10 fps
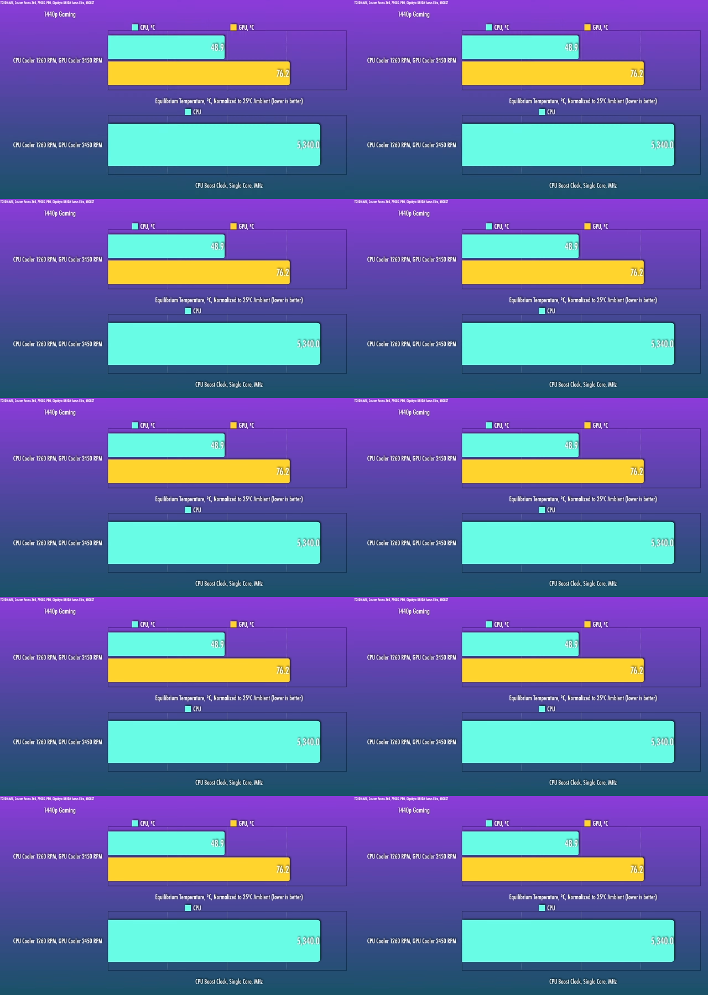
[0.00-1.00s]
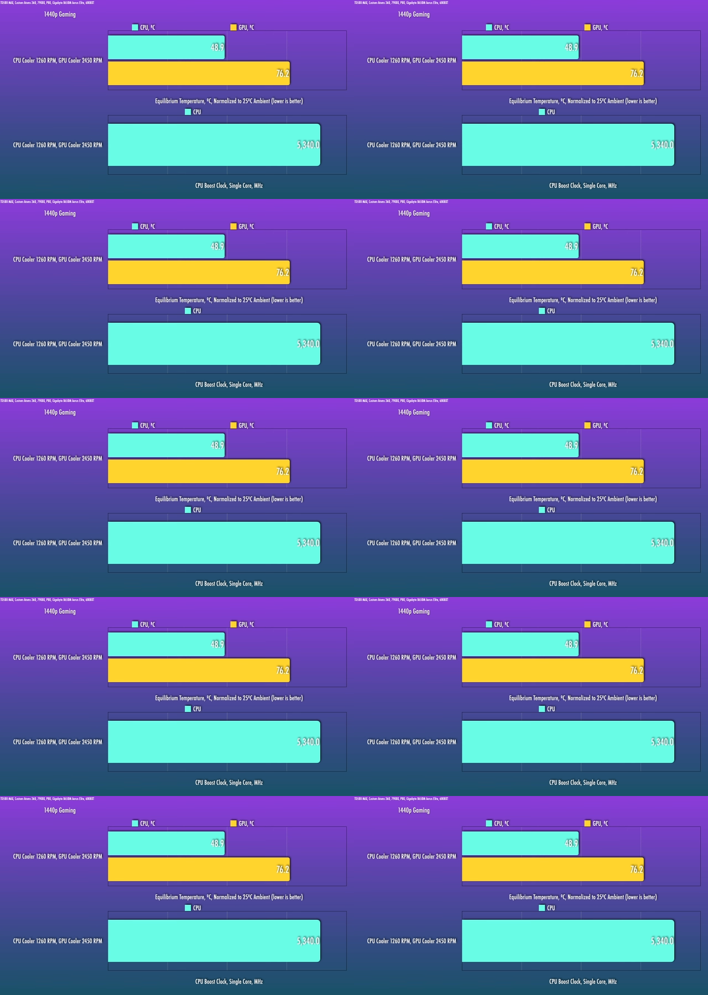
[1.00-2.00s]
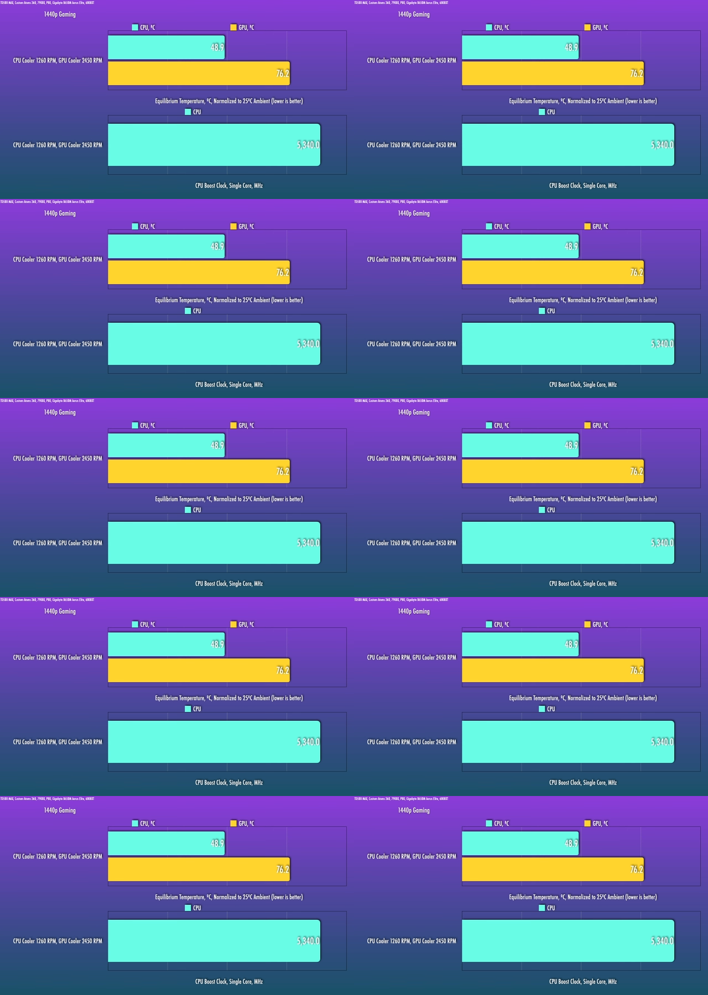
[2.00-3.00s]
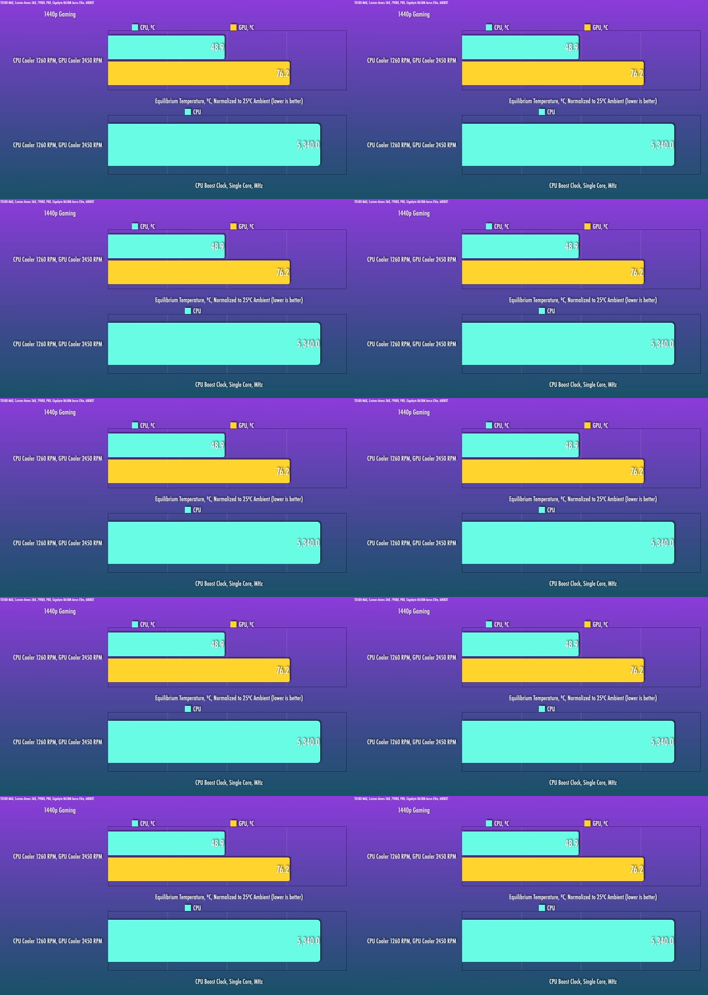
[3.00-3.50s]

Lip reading: No face is visible, so there are no lips to read.